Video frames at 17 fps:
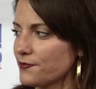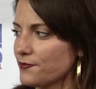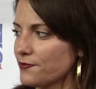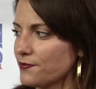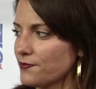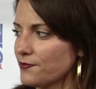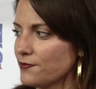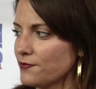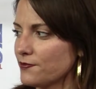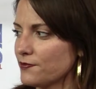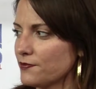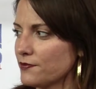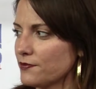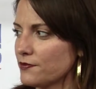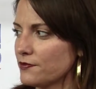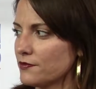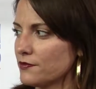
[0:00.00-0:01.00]

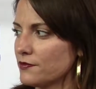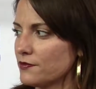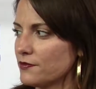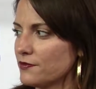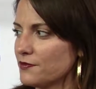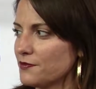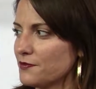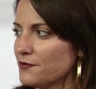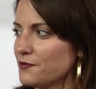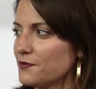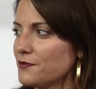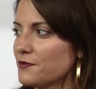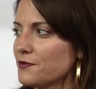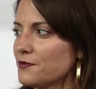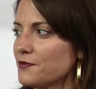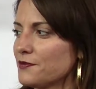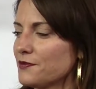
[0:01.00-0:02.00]

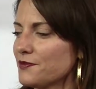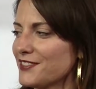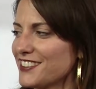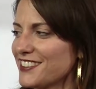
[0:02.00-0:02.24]
The person shown says nothing.